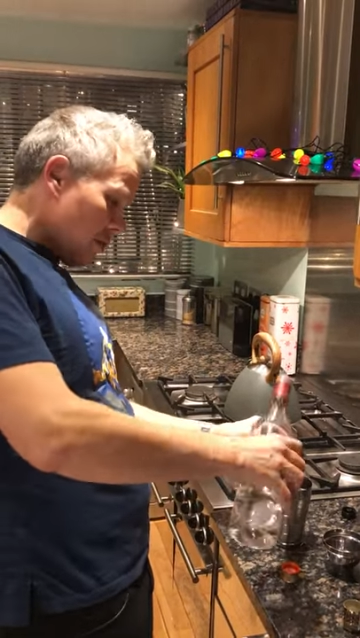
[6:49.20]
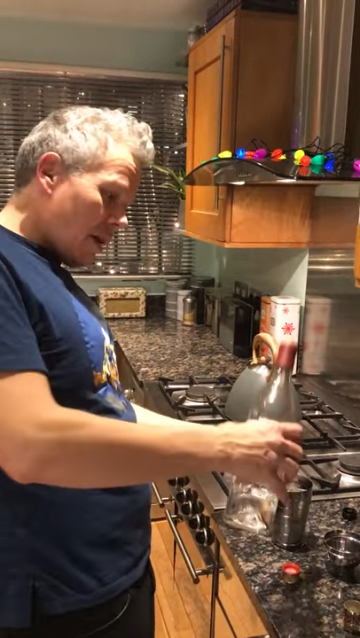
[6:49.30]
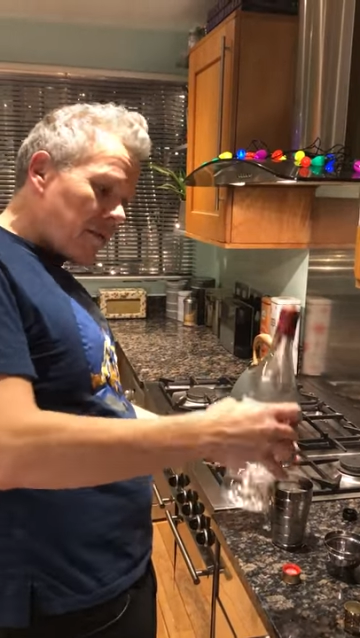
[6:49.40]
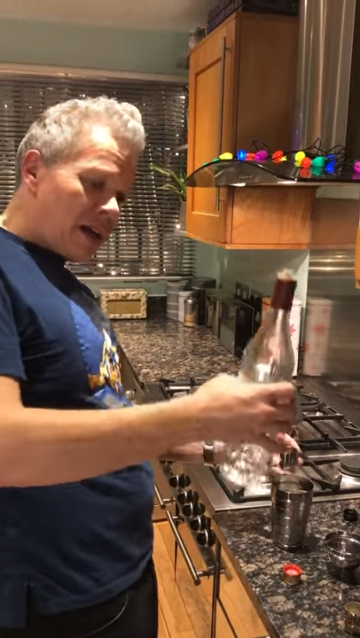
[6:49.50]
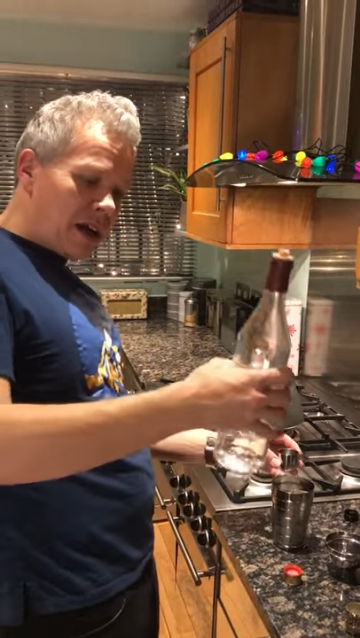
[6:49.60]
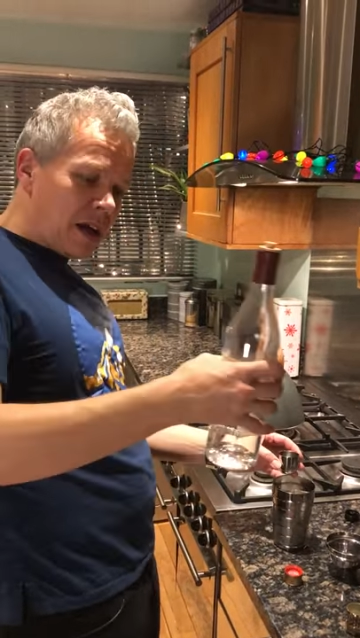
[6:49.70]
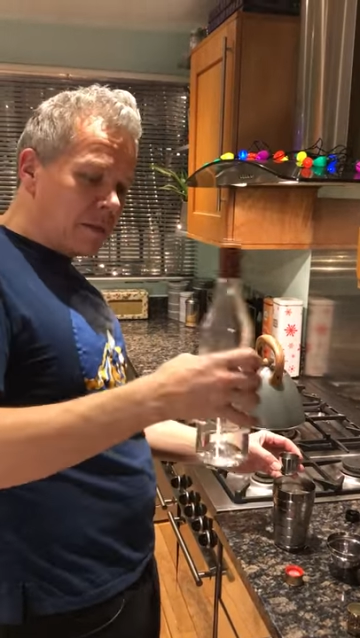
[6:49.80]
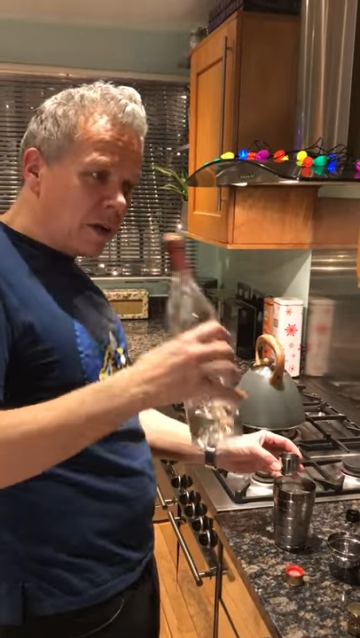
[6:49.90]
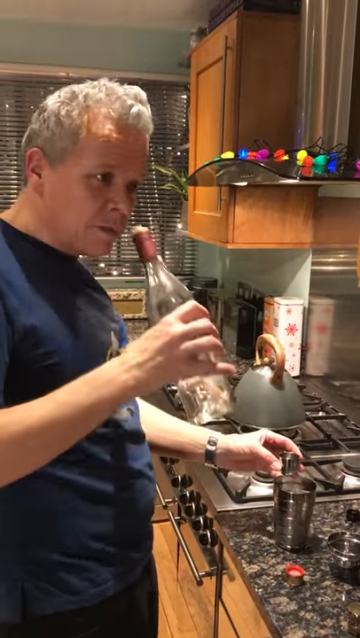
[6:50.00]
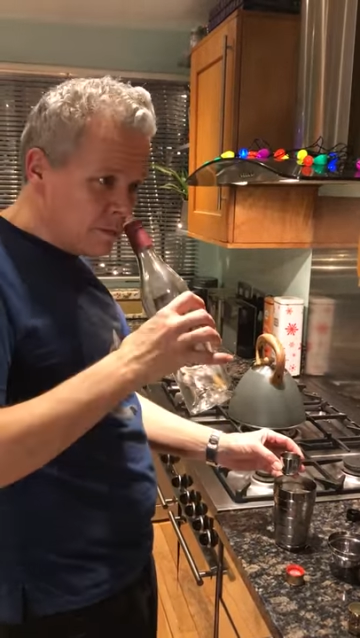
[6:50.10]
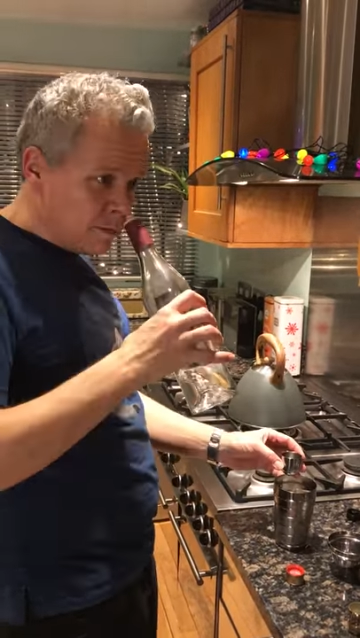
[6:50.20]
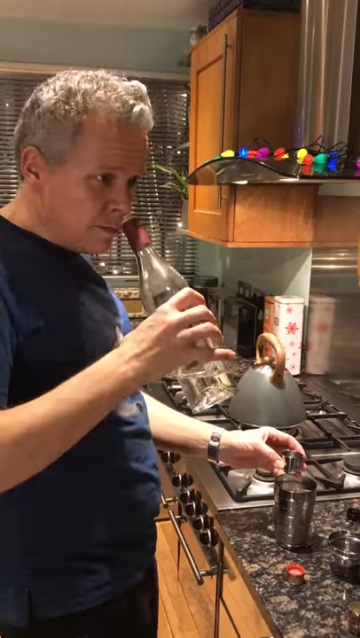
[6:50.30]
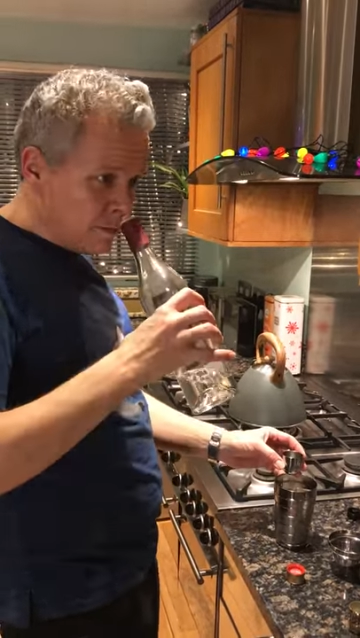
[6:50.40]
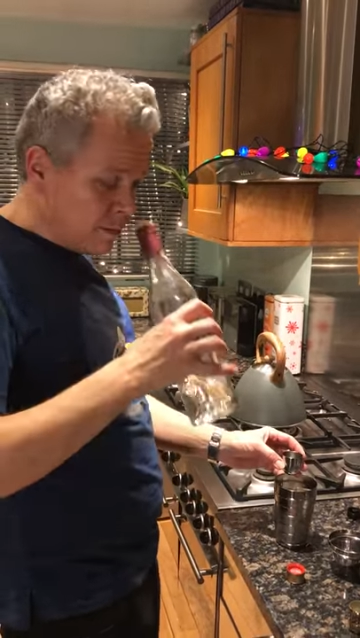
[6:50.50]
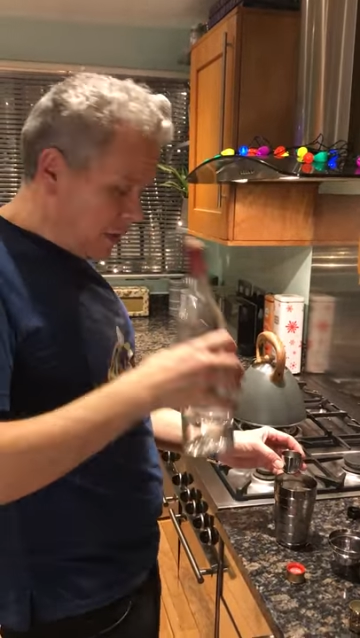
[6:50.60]
creme de cacao blanc.
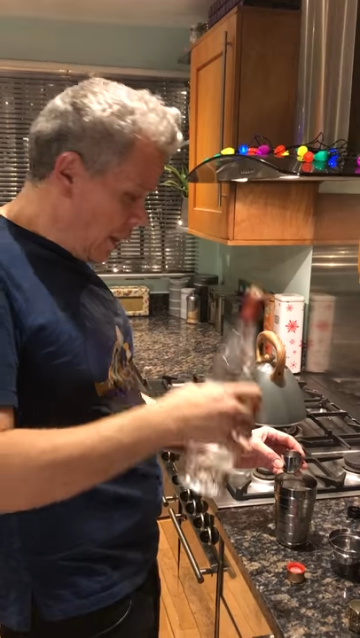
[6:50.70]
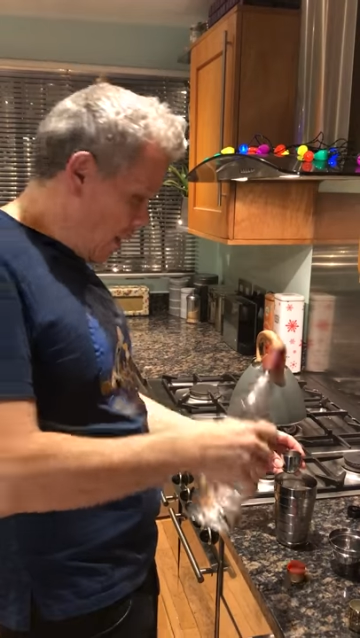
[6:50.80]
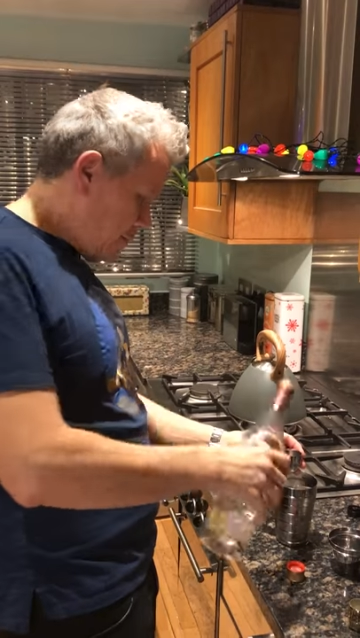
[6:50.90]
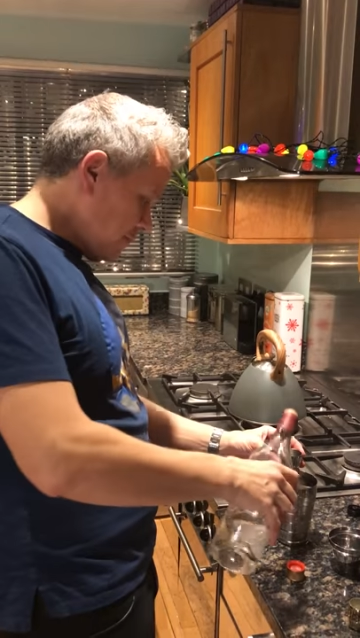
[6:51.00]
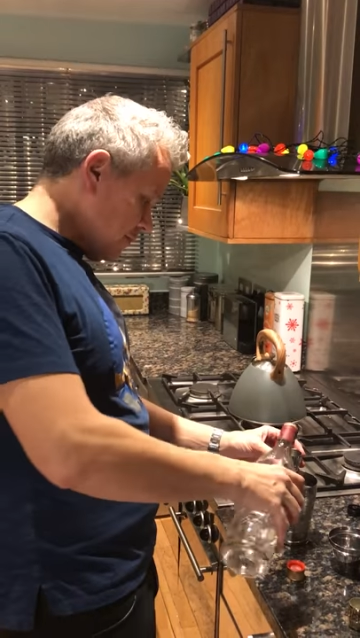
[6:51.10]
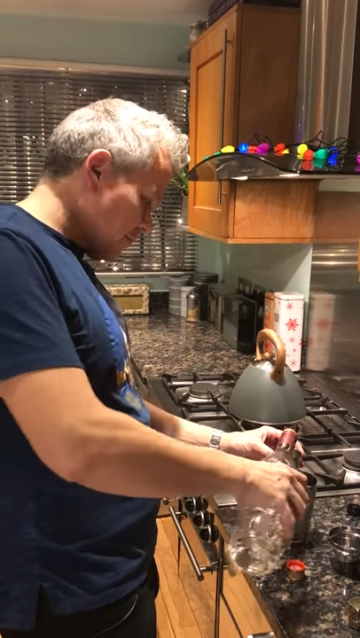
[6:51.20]
Um,